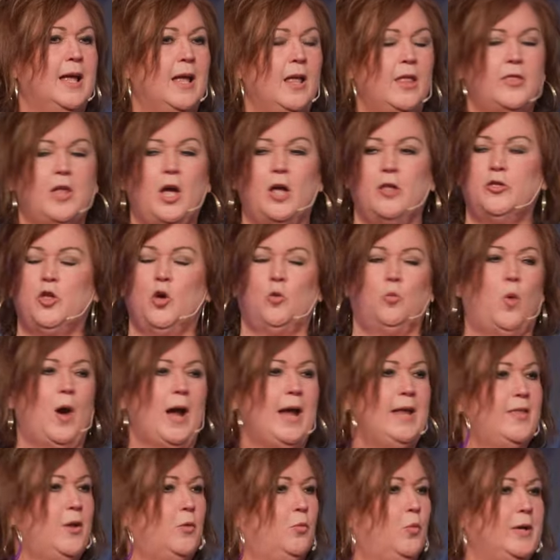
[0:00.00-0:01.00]
The, the
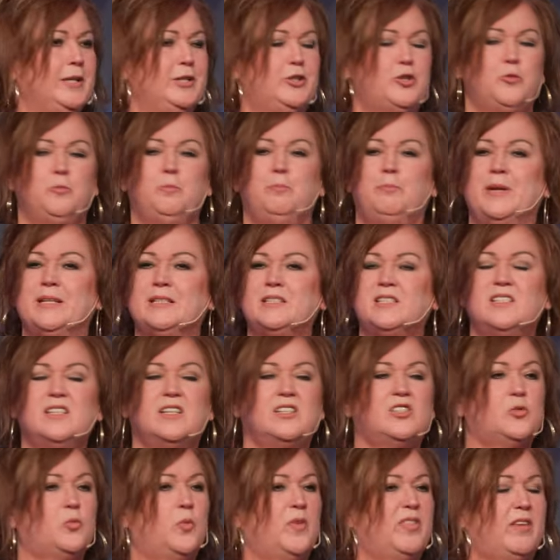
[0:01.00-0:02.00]
way that we do
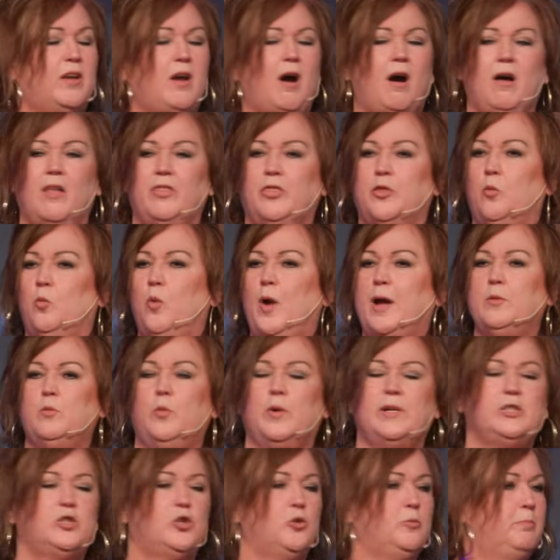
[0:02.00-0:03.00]
business with God, the way
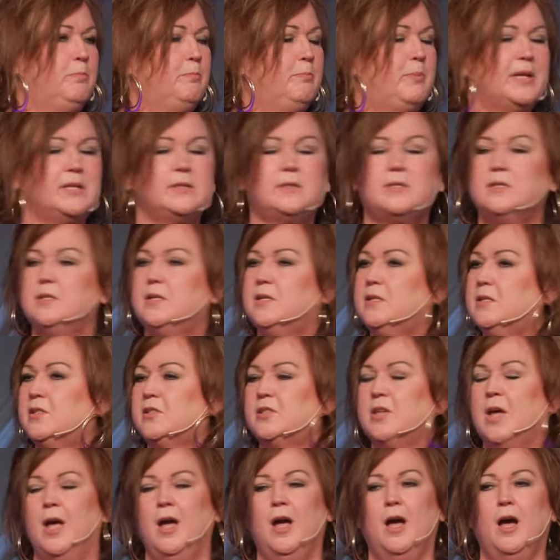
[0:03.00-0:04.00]
we do
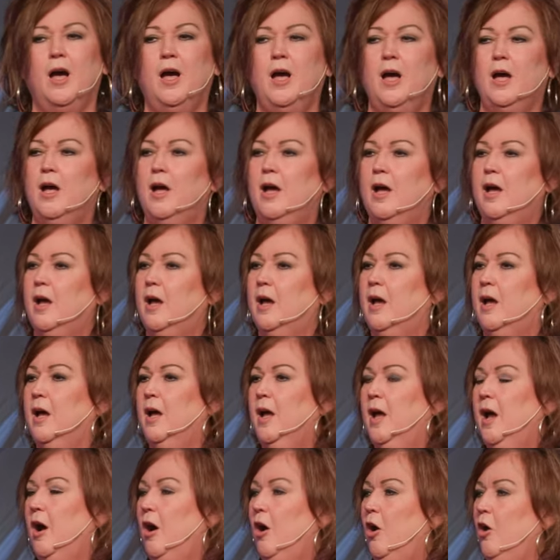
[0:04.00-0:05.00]
business uh,
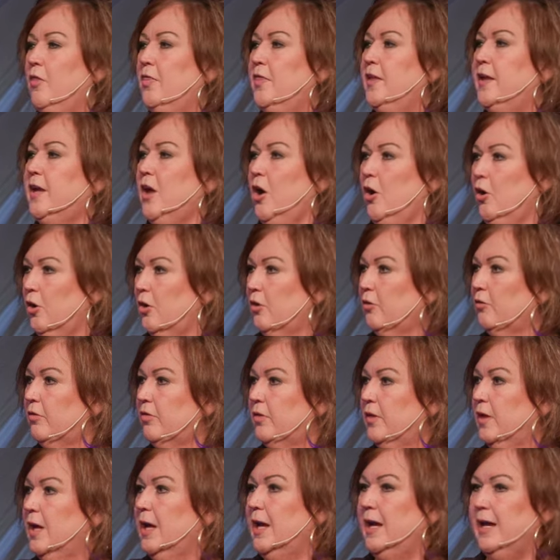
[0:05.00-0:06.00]
on the earth
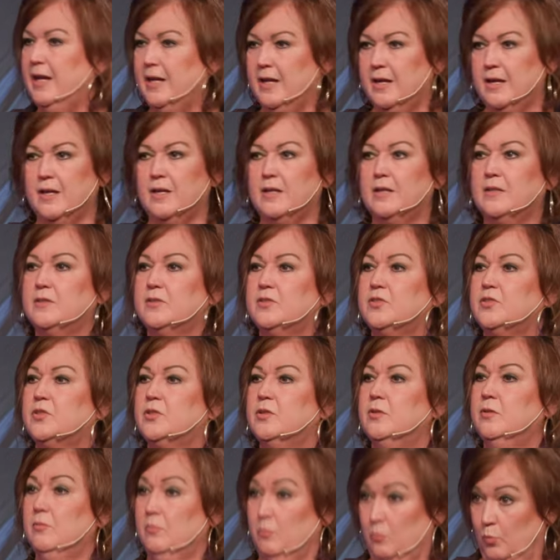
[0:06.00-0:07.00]
is
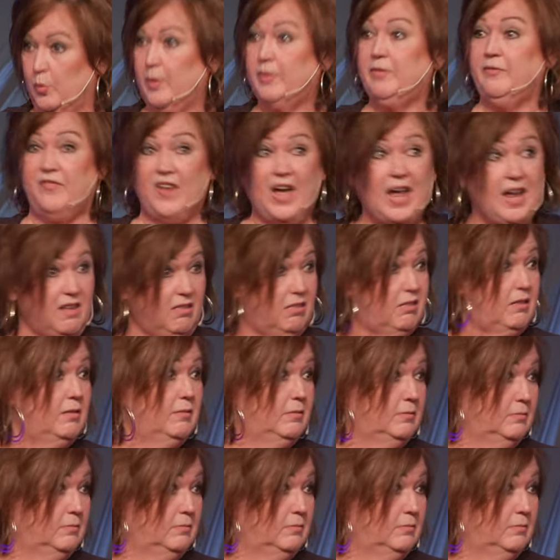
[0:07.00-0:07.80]
with faith.